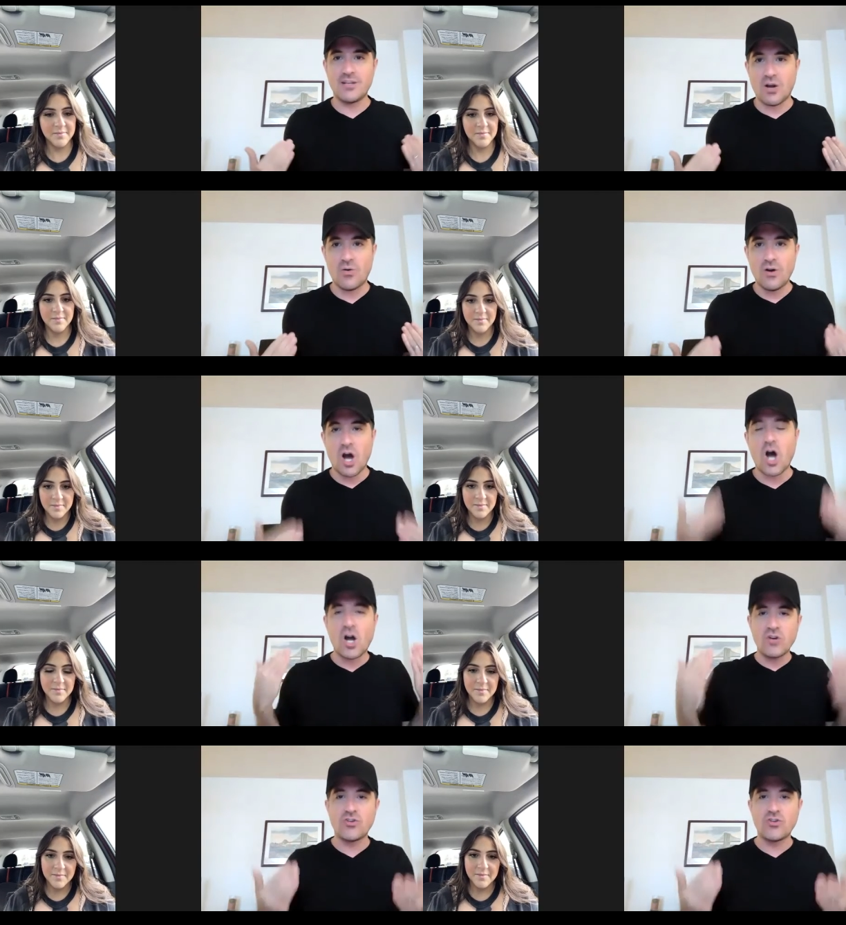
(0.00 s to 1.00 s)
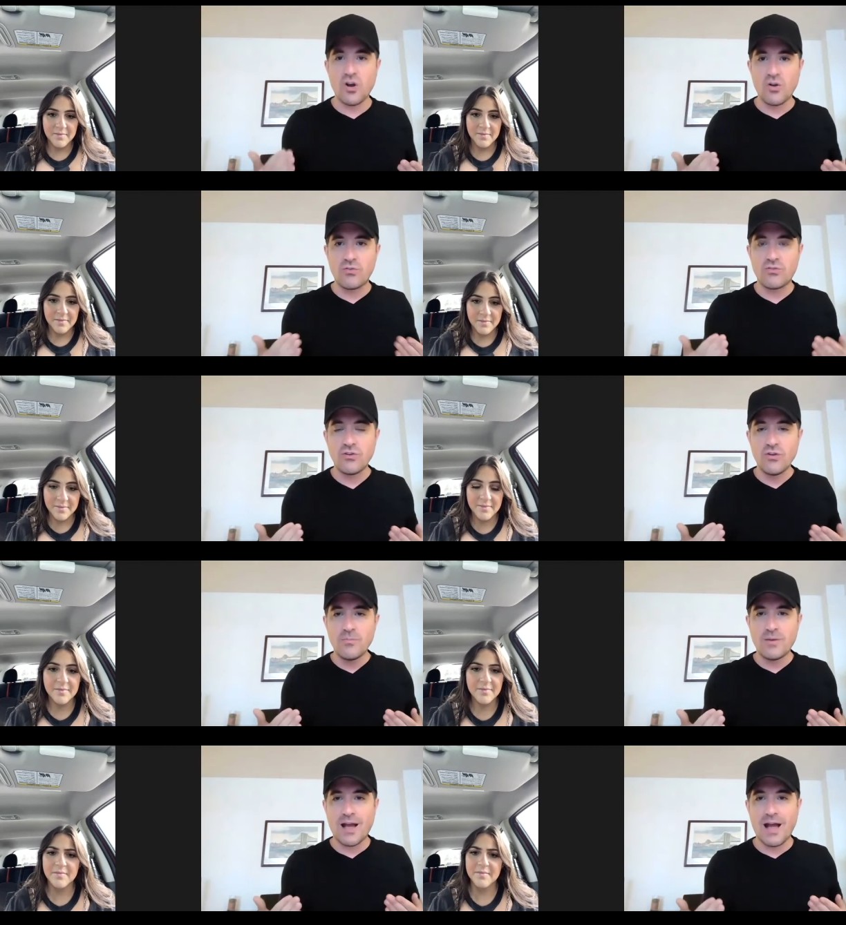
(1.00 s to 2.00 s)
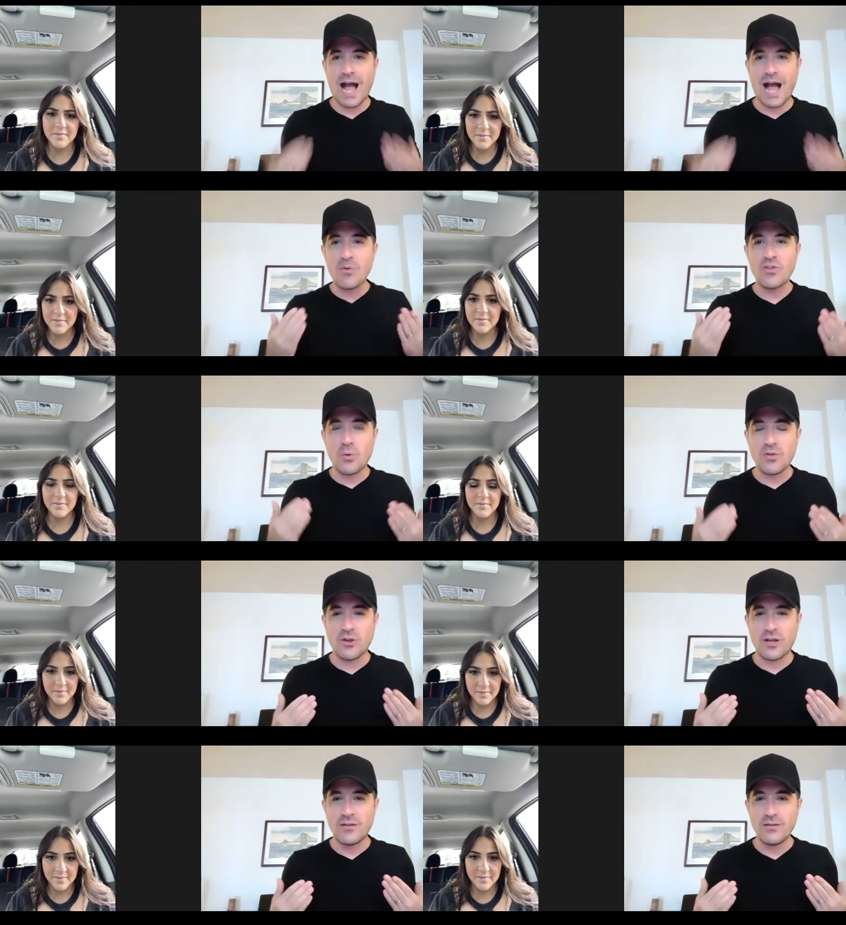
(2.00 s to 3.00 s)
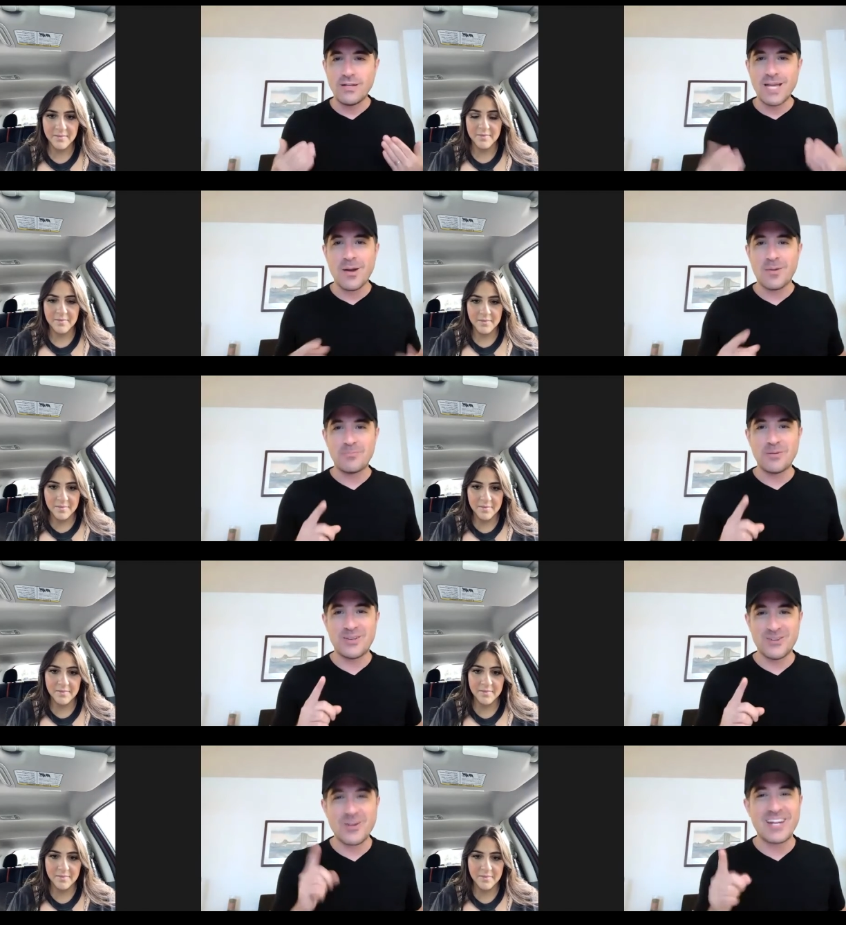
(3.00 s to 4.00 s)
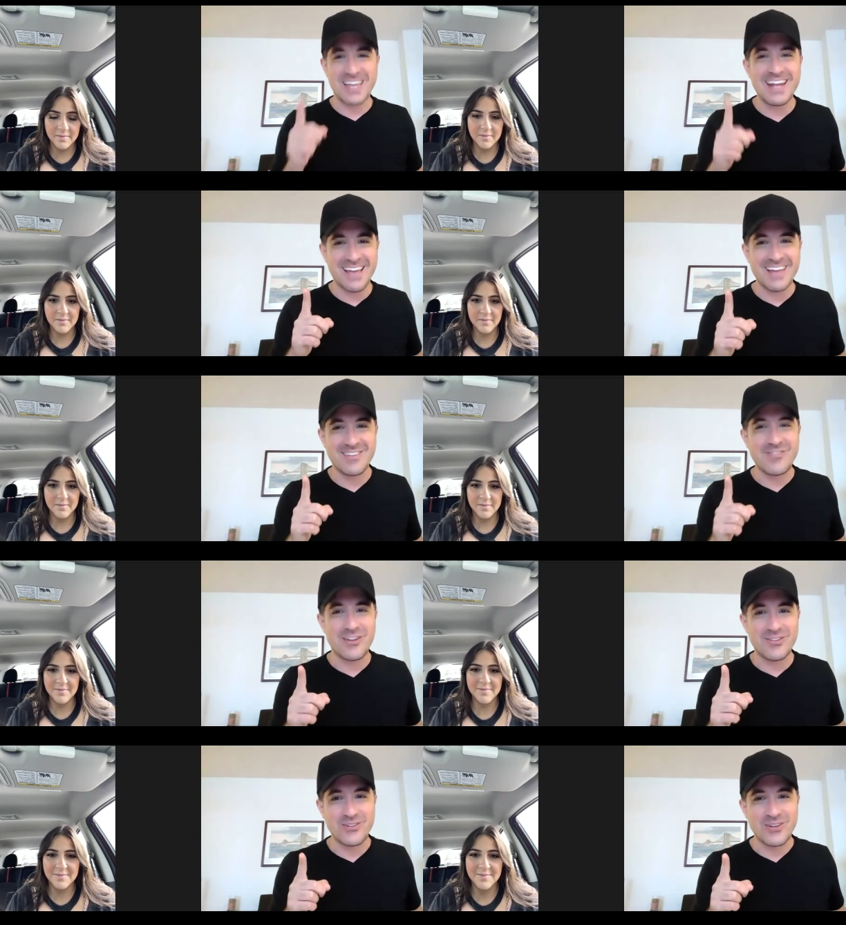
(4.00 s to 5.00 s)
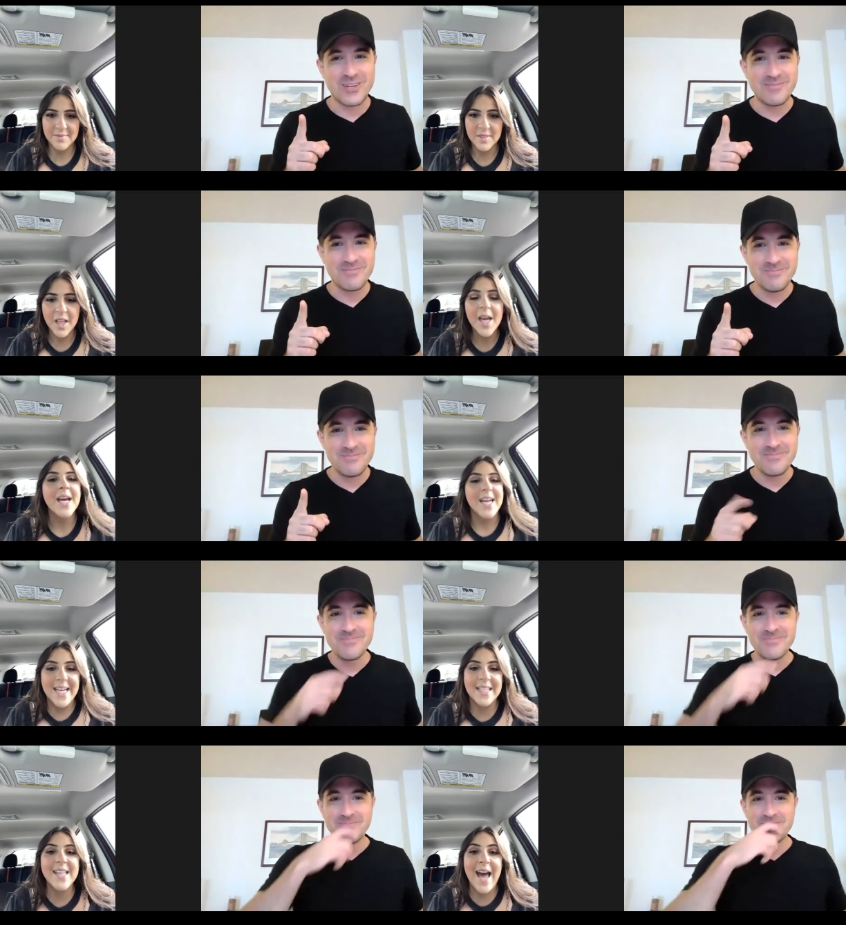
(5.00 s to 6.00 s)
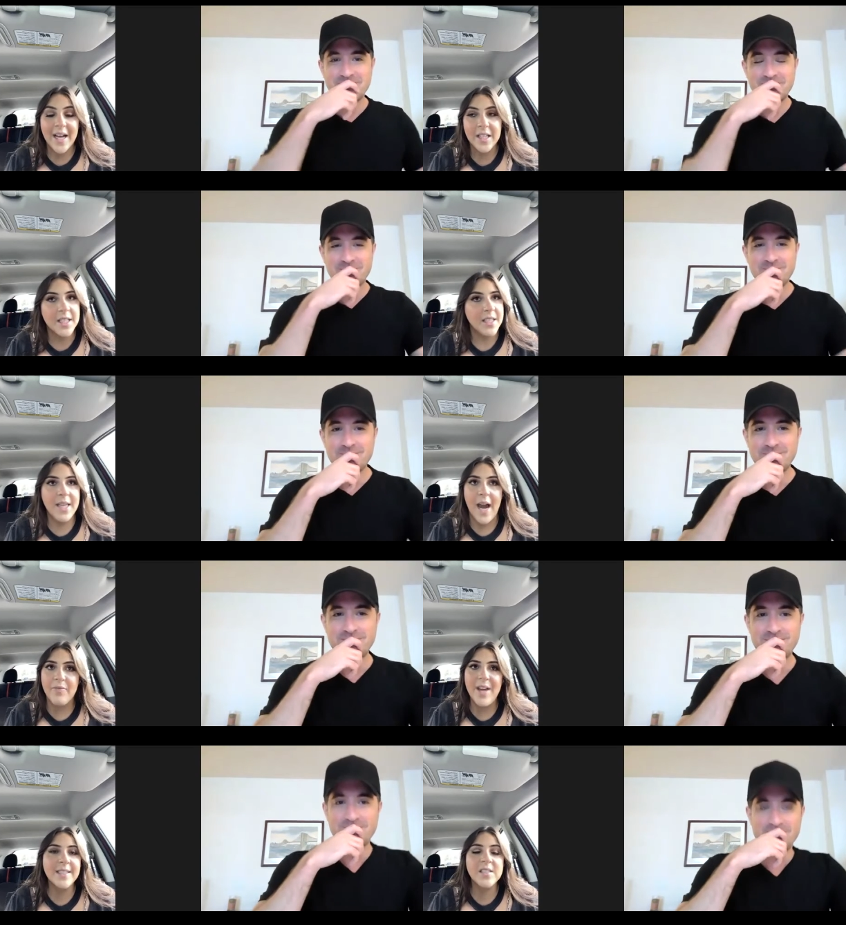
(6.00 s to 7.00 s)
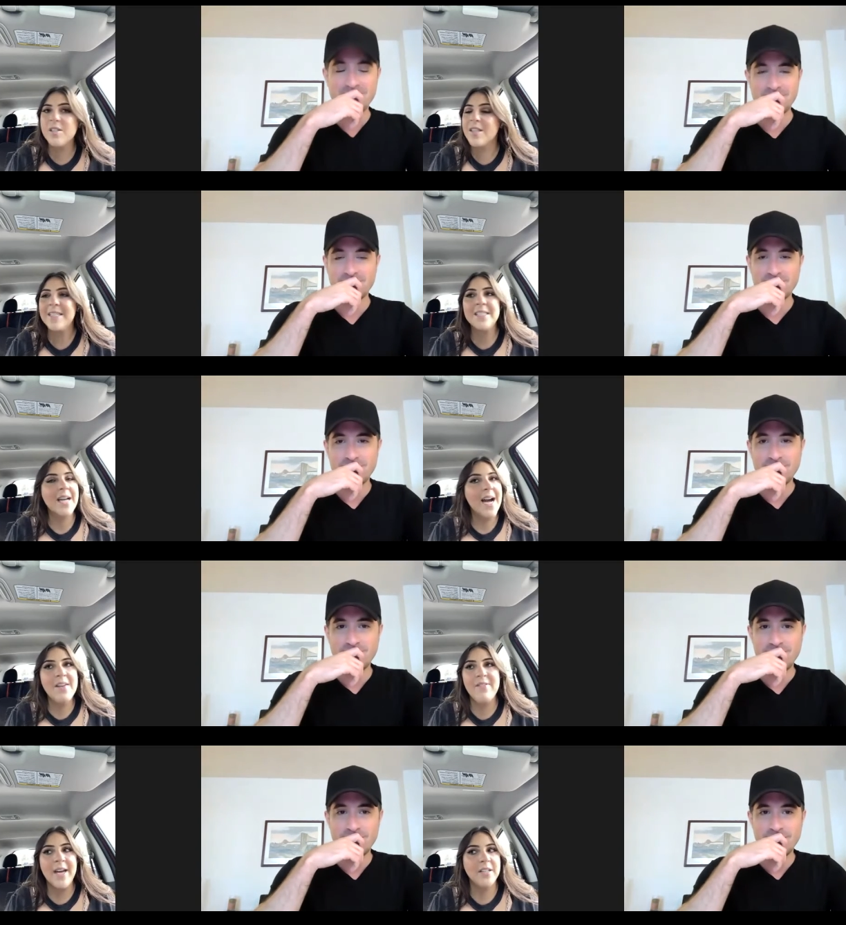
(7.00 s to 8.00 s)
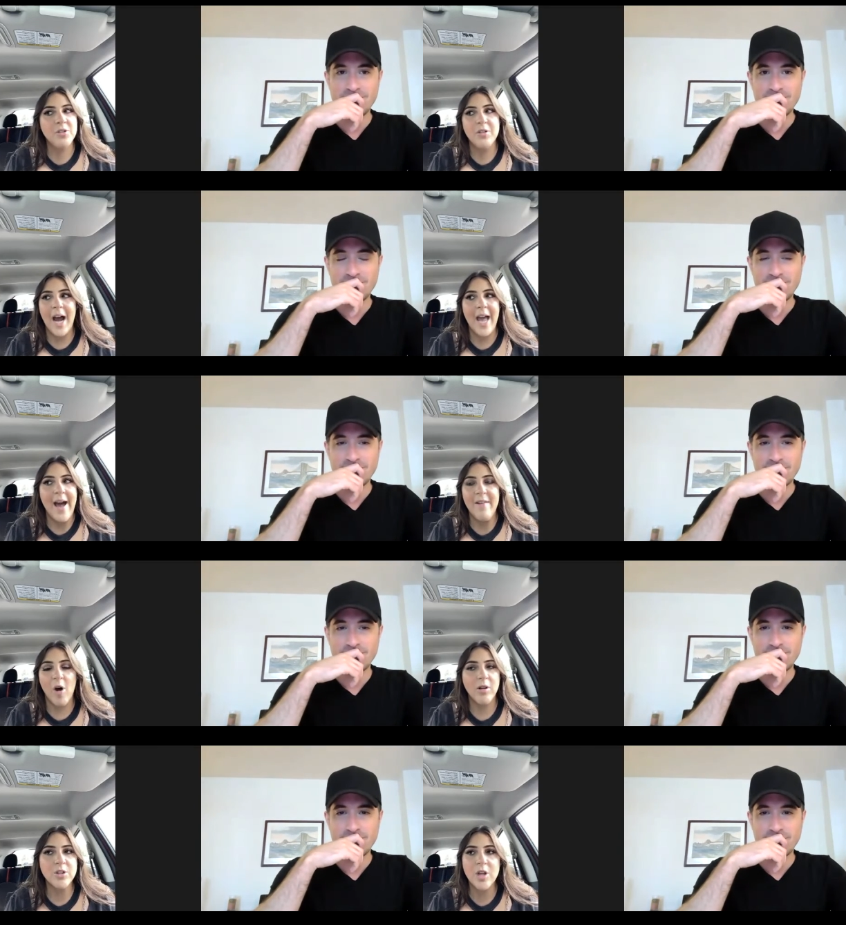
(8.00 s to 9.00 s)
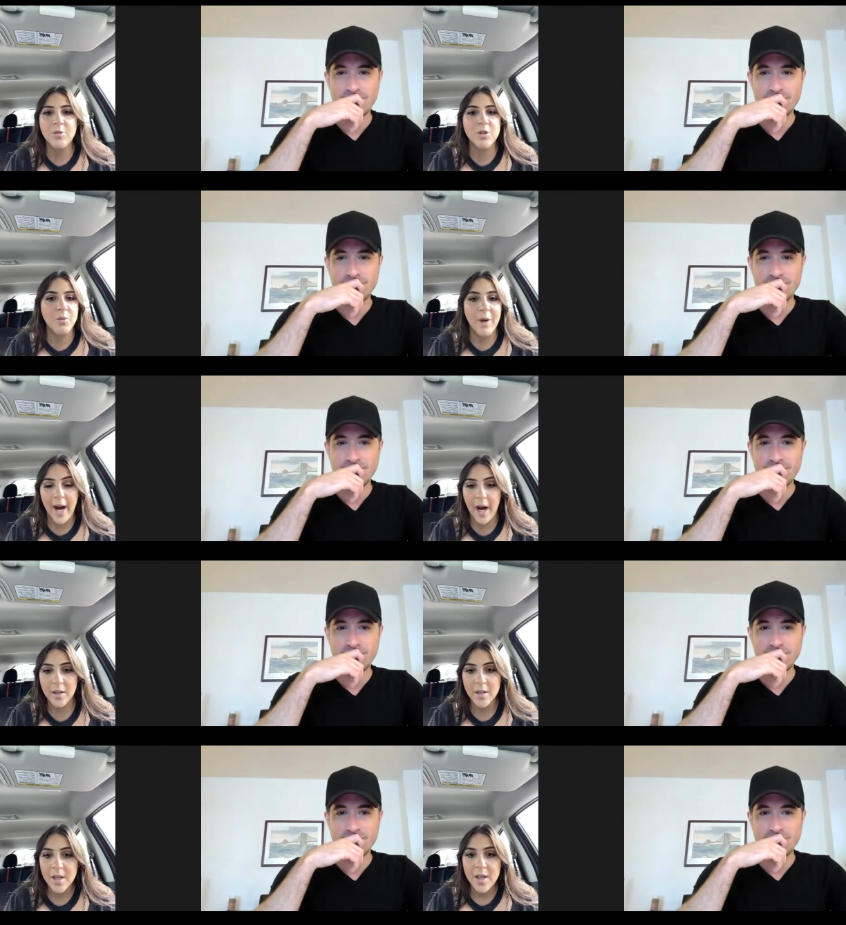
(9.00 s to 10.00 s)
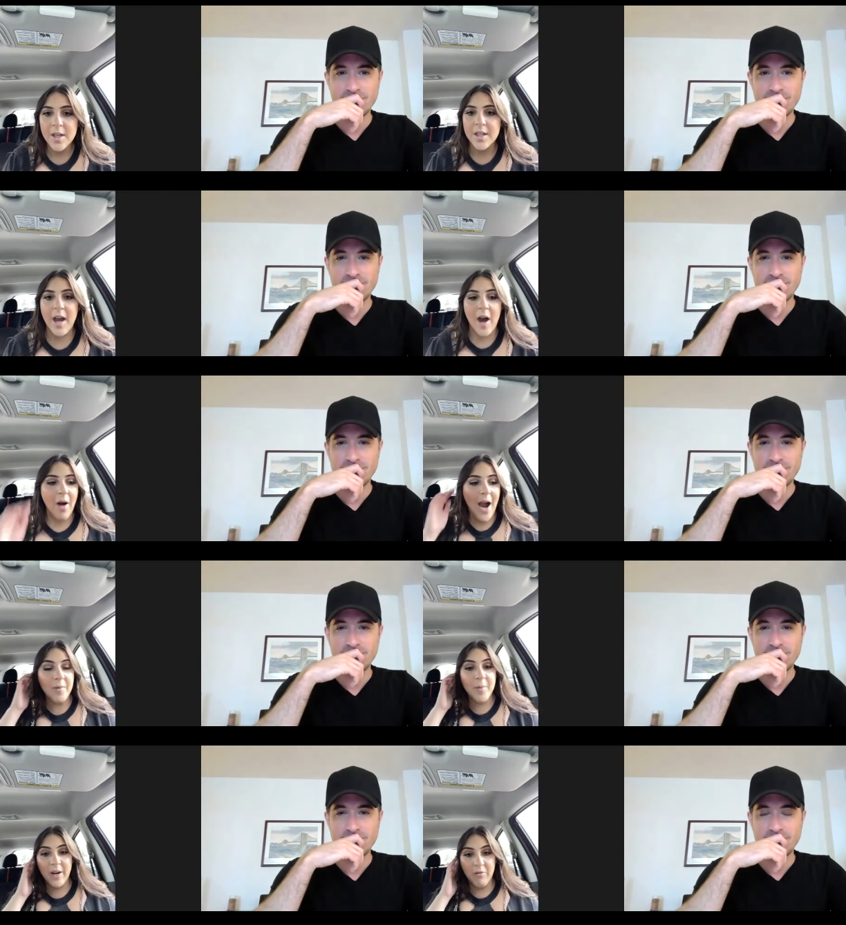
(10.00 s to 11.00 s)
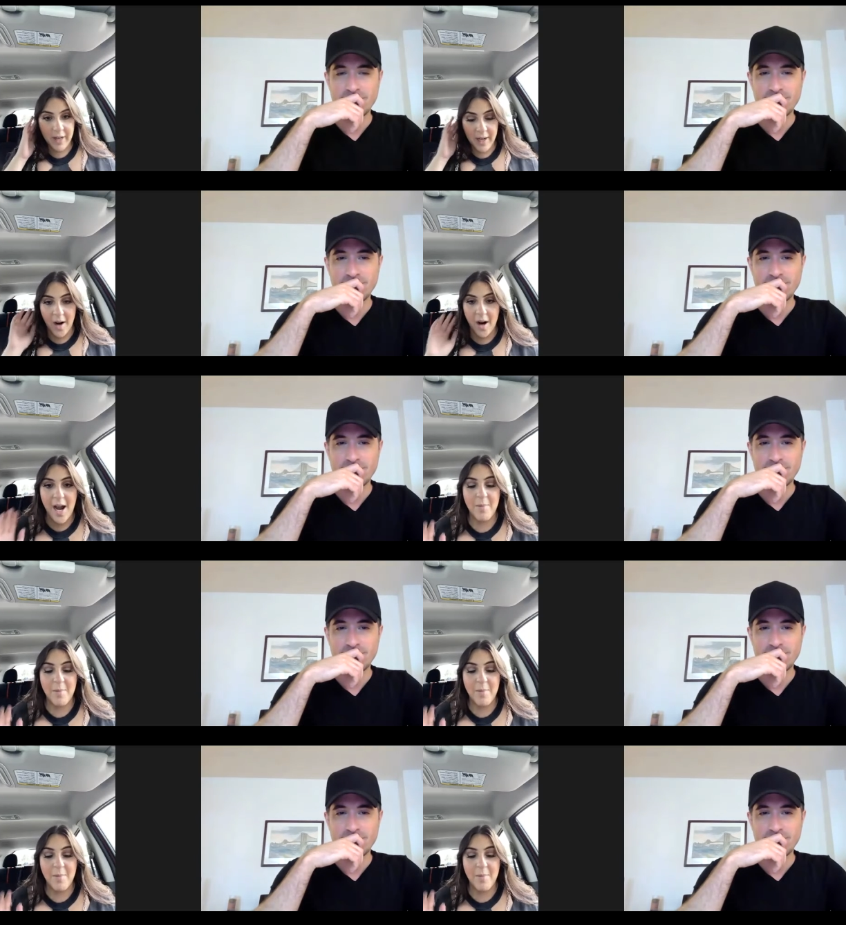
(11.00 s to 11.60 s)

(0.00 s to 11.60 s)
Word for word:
Speaker 1: you know, a hundred no's but I was always looking, yeah, but you're going to get a yes eventually.
Speaker 2: Exactly. Yeah, that's that's the kind of attitude I have also to where, you know, I'm a big reader,